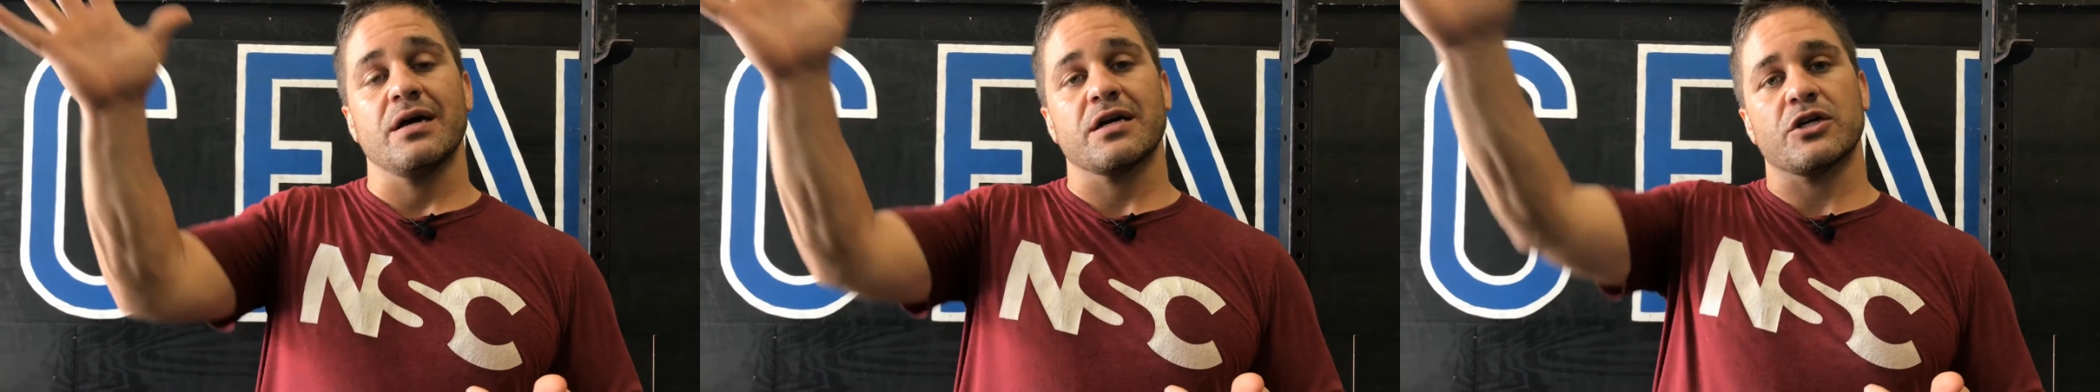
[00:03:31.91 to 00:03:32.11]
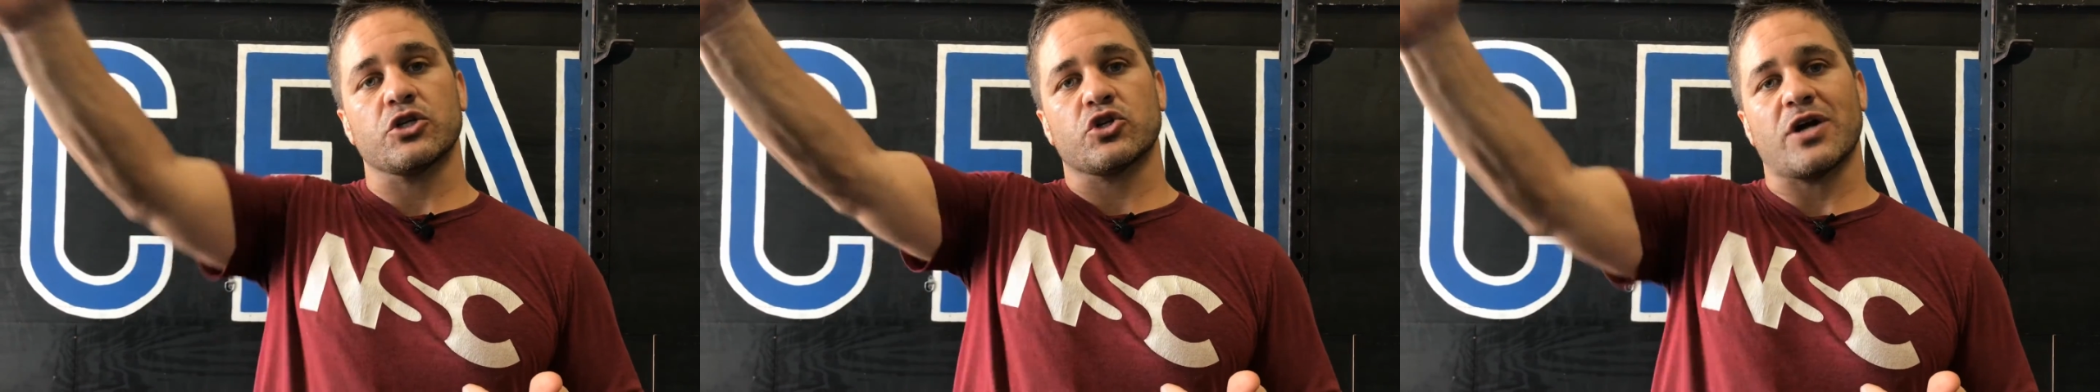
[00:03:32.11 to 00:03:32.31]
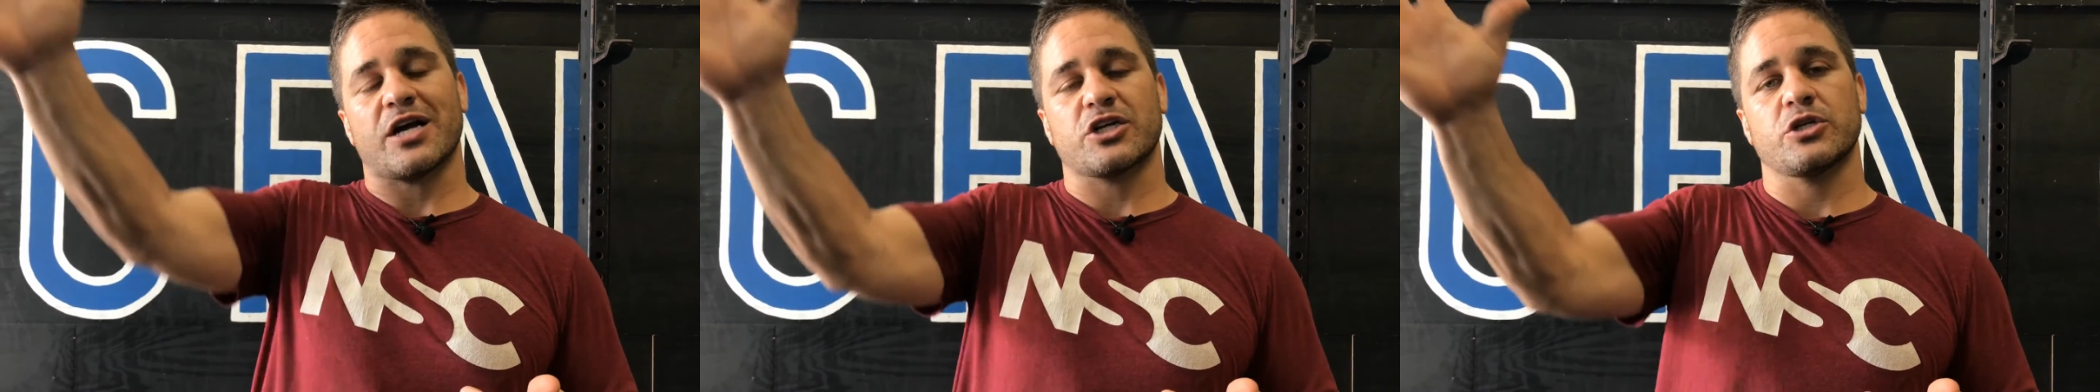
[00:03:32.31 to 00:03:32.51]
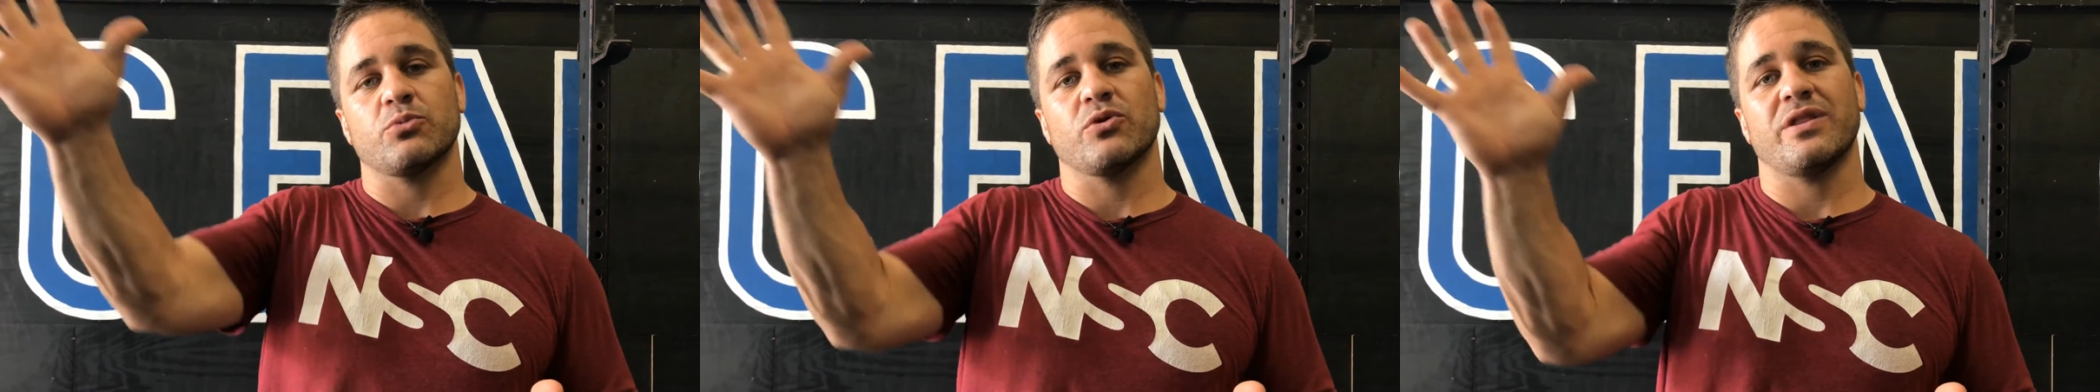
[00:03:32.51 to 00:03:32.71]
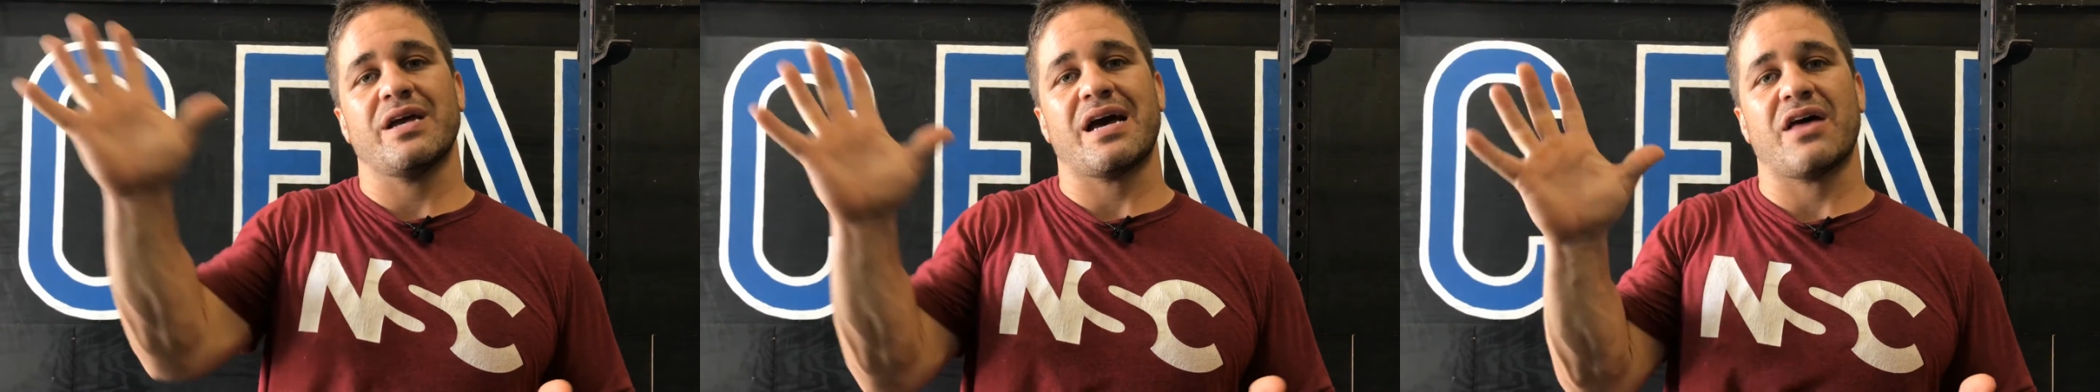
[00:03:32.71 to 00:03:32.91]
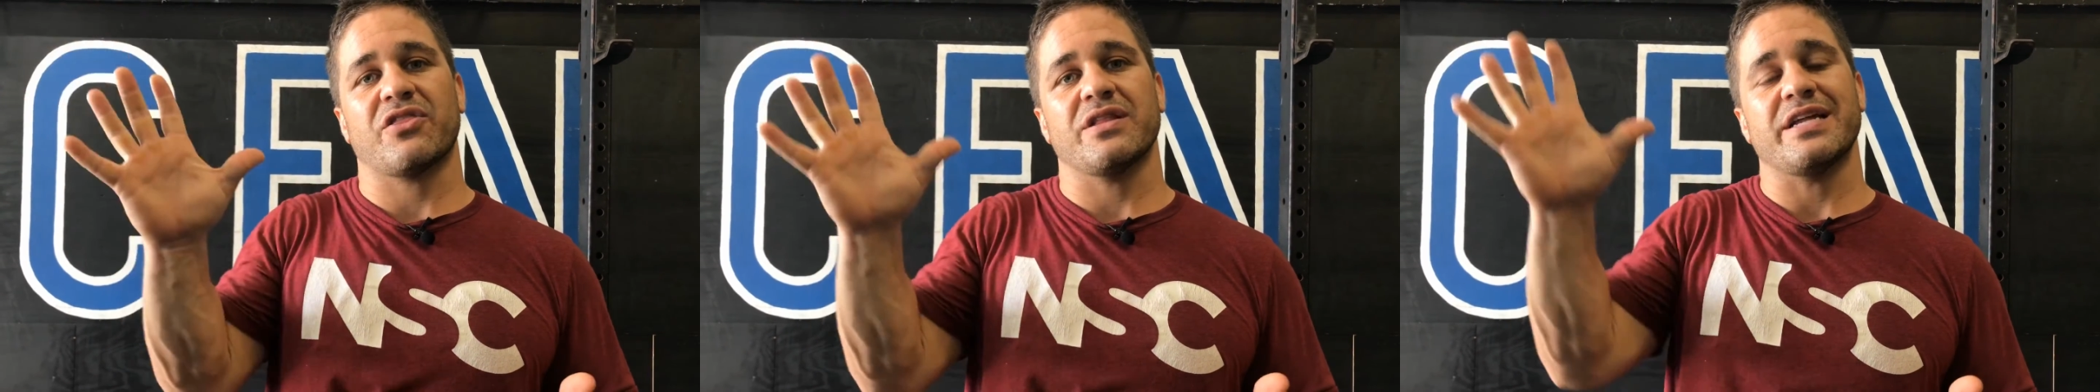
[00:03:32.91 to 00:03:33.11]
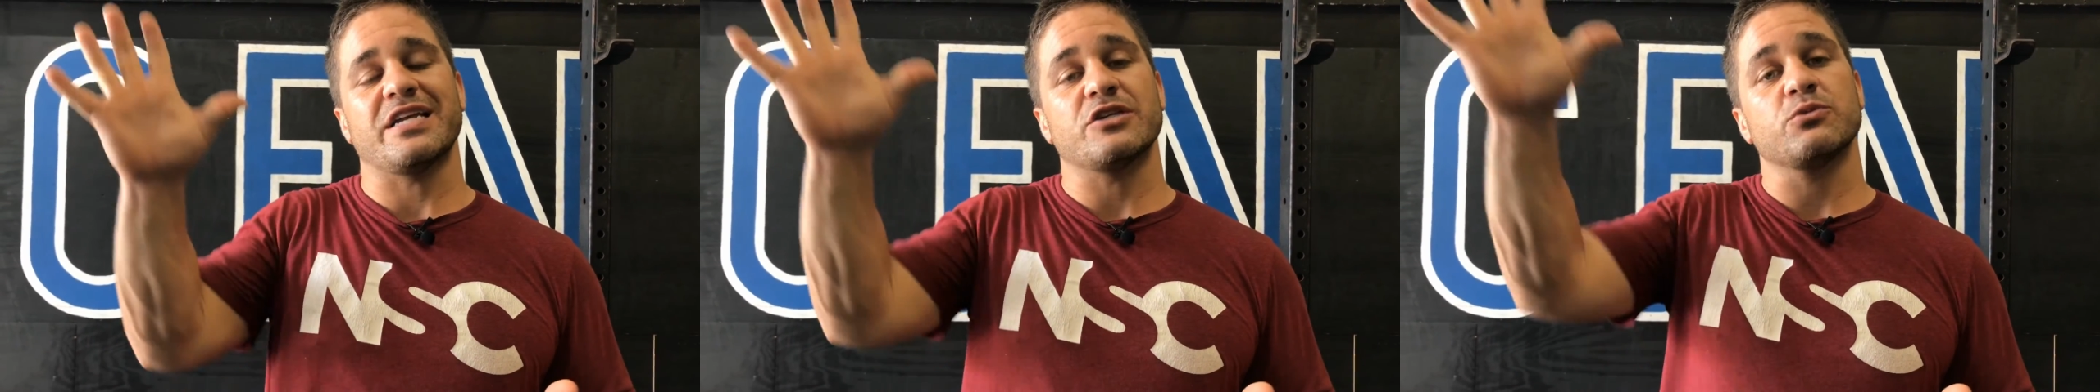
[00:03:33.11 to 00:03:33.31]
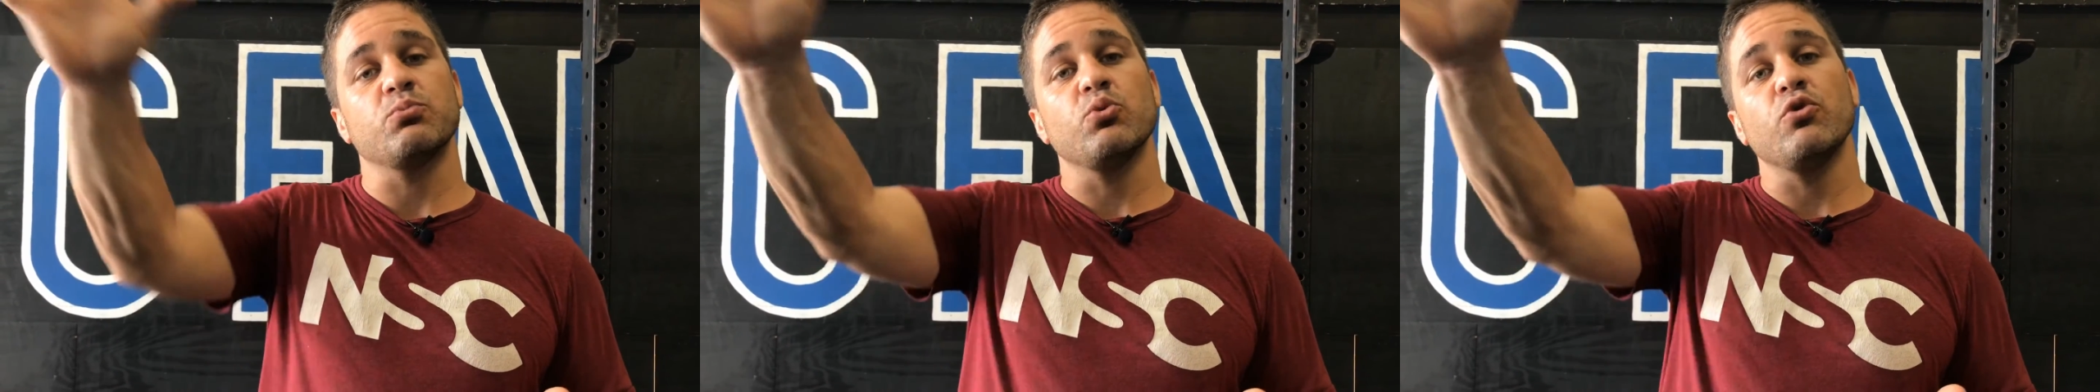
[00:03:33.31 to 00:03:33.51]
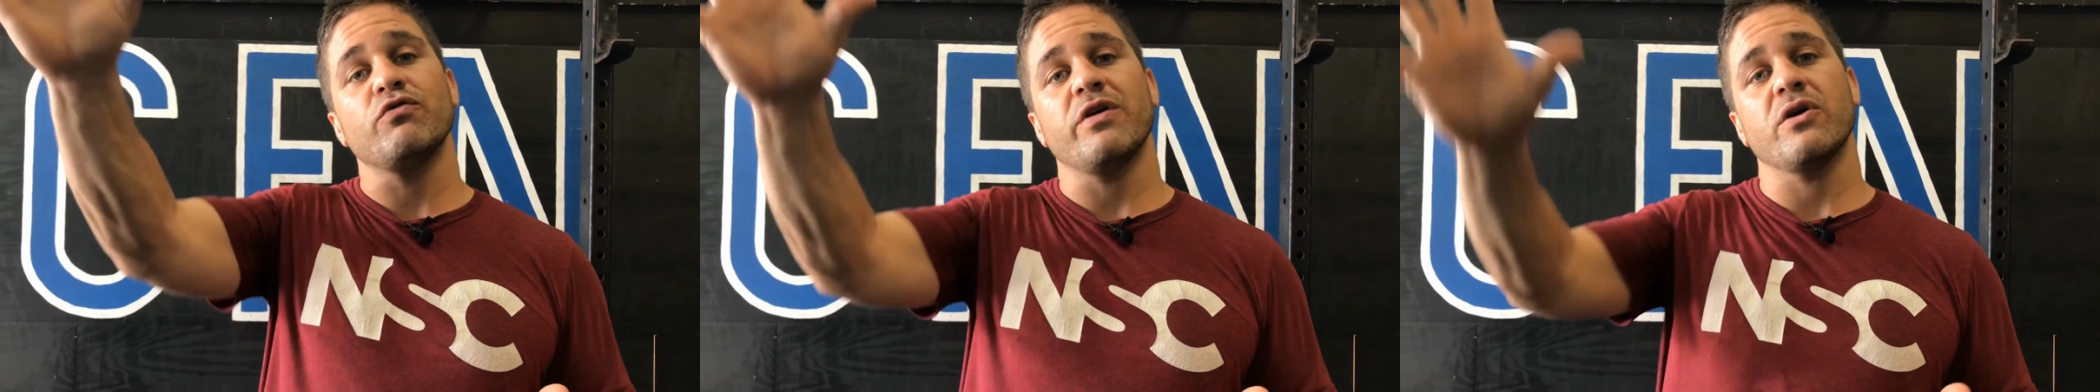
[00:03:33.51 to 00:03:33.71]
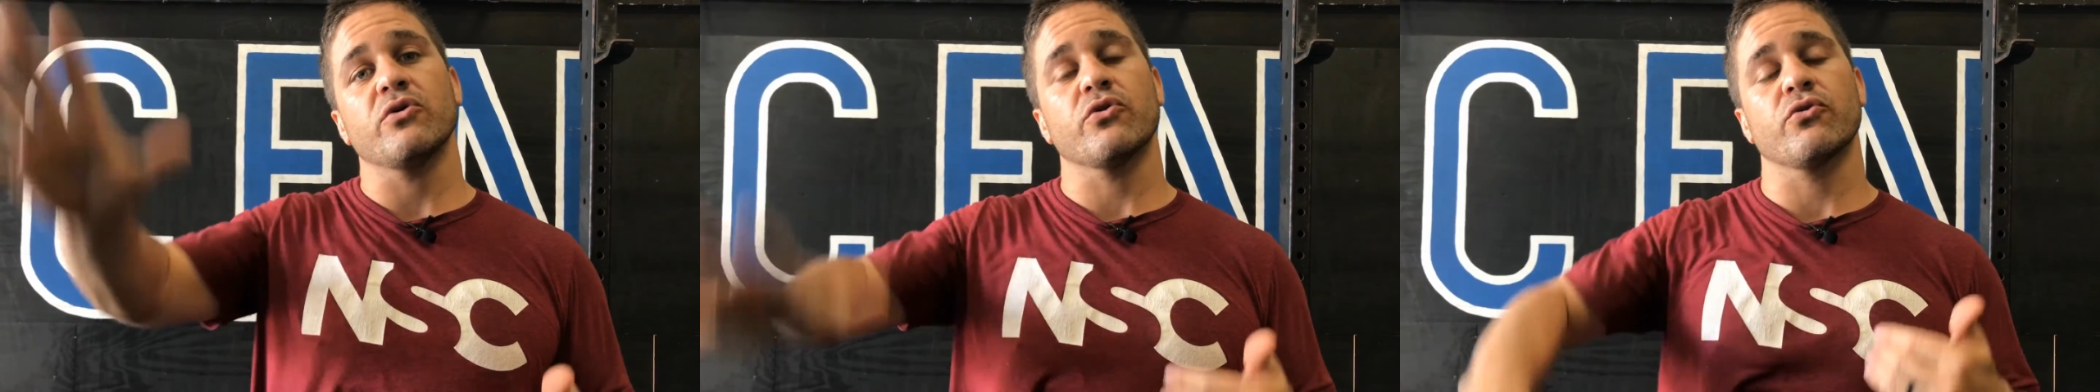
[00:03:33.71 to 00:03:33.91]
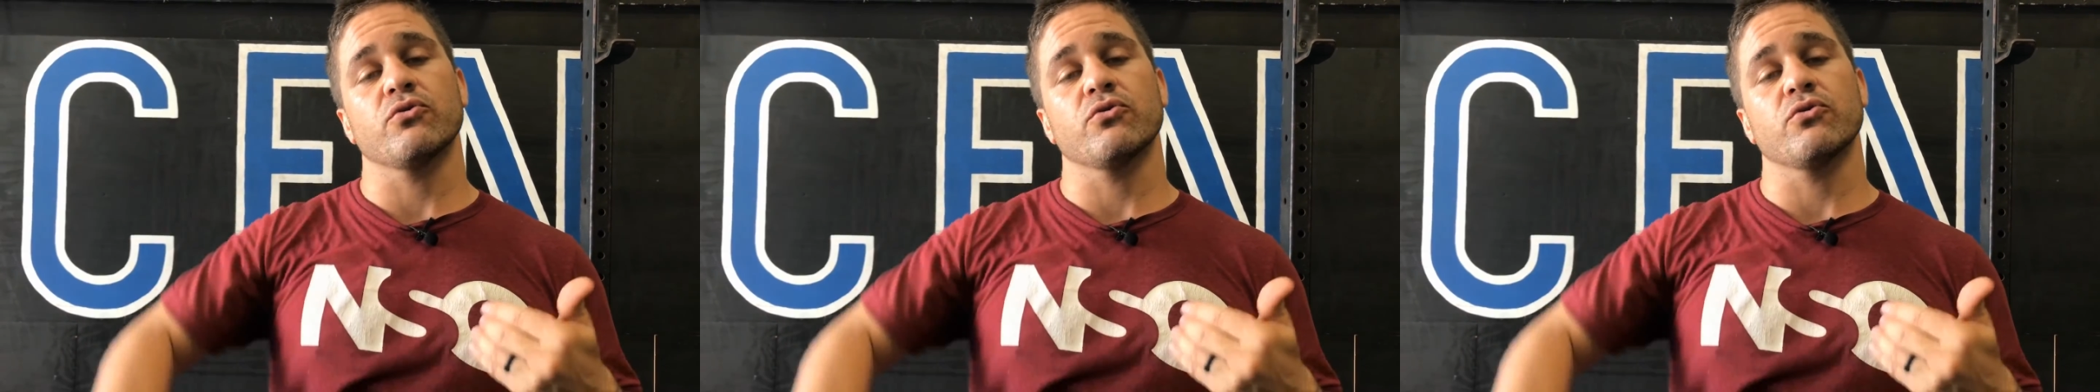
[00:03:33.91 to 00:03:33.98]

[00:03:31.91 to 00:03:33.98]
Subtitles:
contraction where the athlete is moving